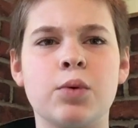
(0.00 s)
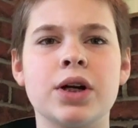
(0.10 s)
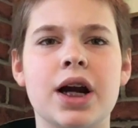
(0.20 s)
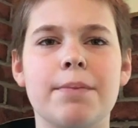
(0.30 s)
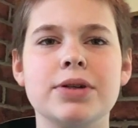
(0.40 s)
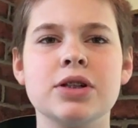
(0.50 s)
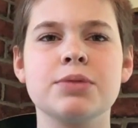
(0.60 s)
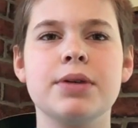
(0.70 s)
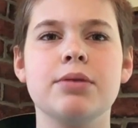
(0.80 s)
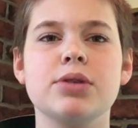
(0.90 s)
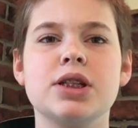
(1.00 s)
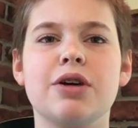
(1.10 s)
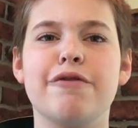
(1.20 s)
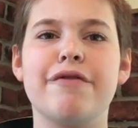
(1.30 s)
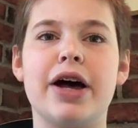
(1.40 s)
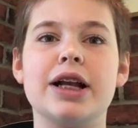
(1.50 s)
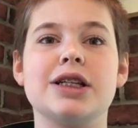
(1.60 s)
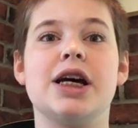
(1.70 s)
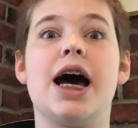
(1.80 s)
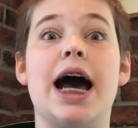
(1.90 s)
Wonder episodes, but it was still
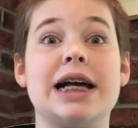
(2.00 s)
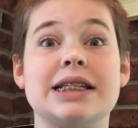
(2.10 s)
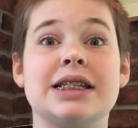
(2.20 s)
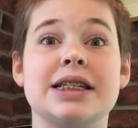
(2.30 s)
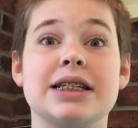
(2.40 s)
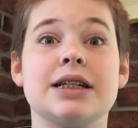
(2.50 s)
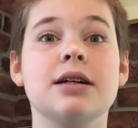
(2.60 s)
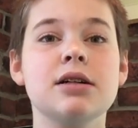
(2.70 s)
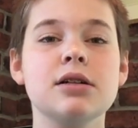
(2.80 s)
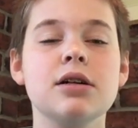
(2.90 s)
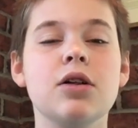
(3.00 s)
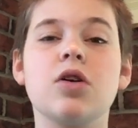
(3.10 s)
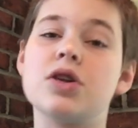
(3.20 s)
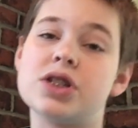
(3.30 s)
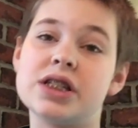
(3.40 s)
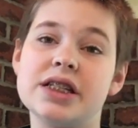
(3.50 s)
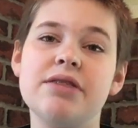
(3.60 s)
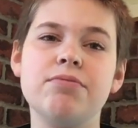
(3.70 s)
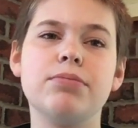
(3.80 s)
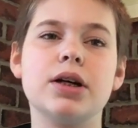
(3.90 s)
fantastic. Lars and
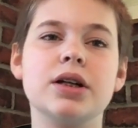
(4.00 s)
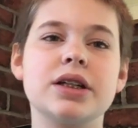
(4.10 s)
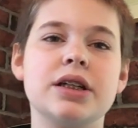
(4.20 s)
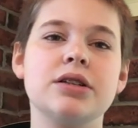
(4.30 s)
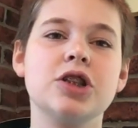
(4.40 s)
Stephen bond, and